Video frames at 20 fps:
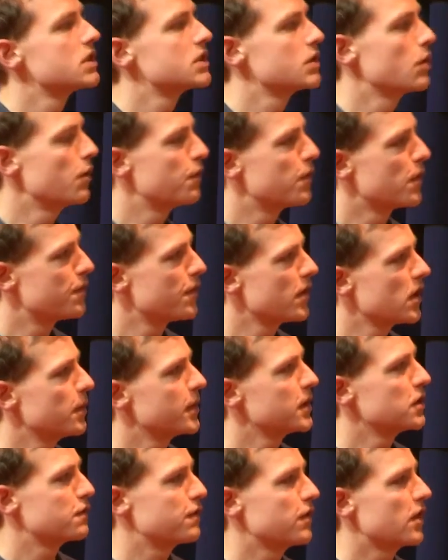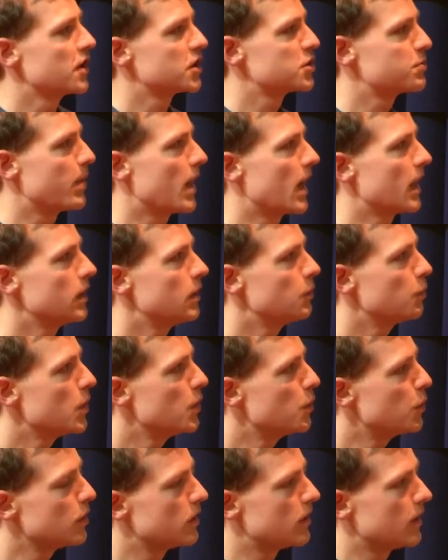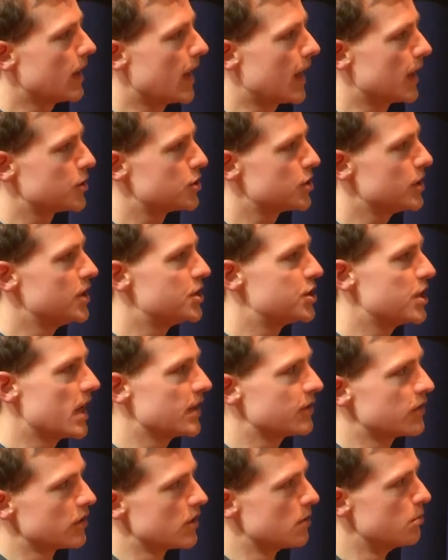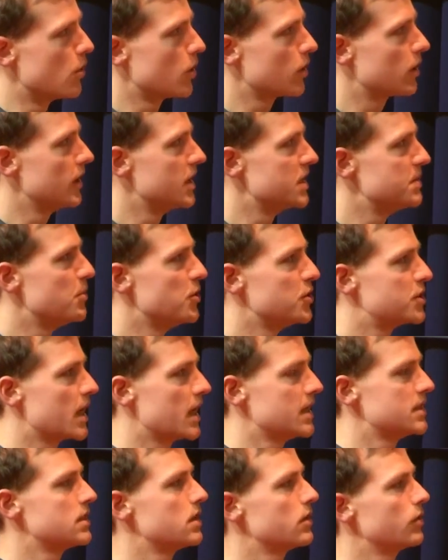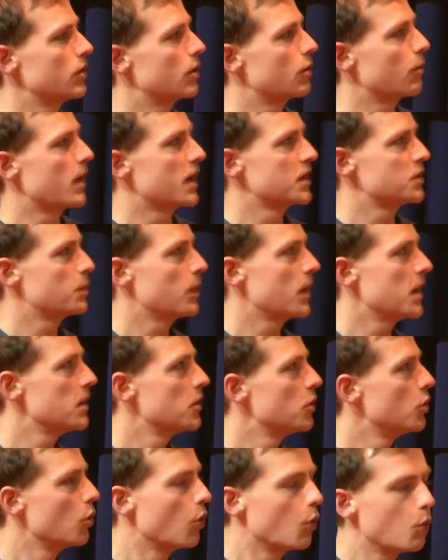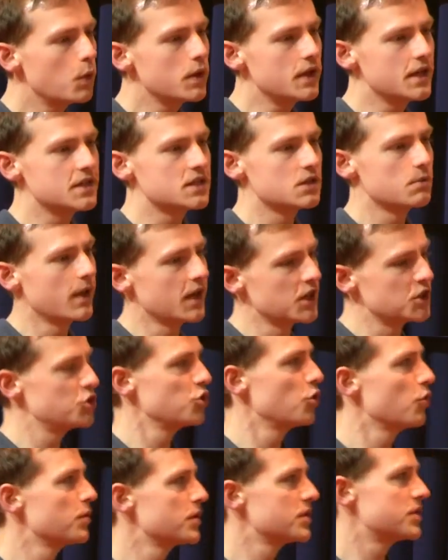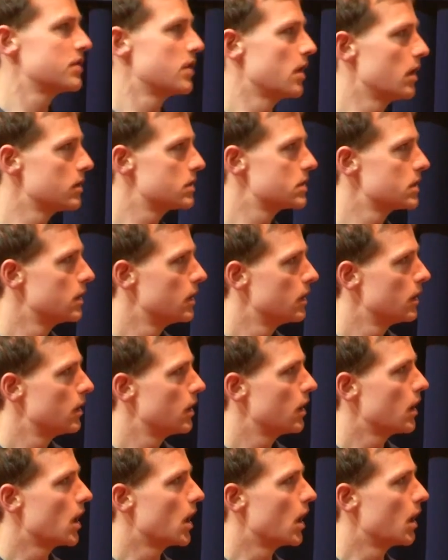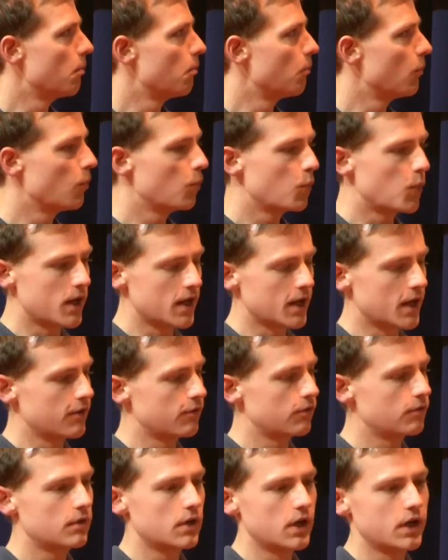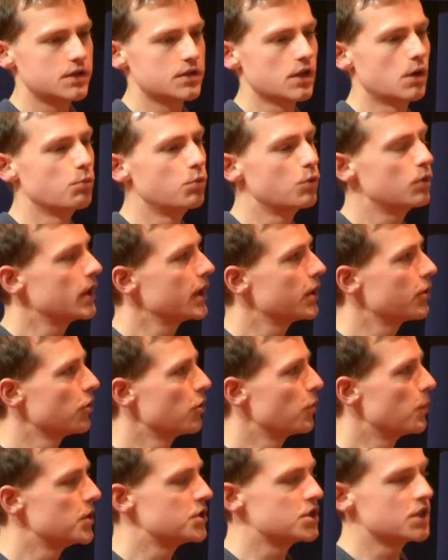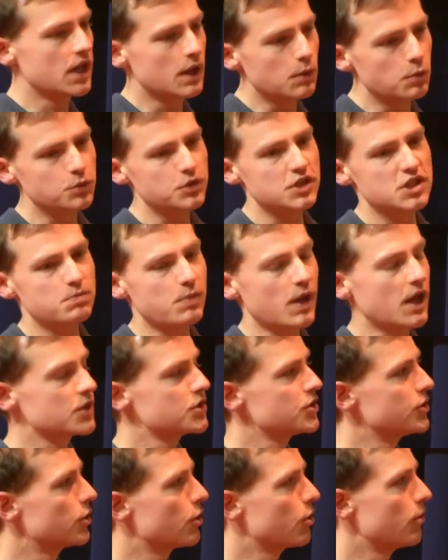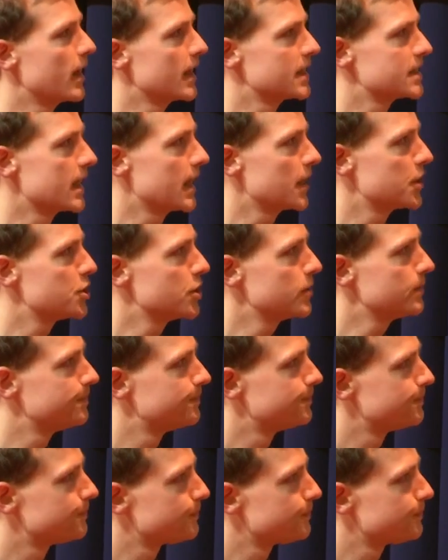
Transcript: So if we're following the Flux pattern, we wouldn't actually check that the model is mutated in the correct way. All we need to make sure is that when I, for example, click on a widget, it will dispatch the correct action.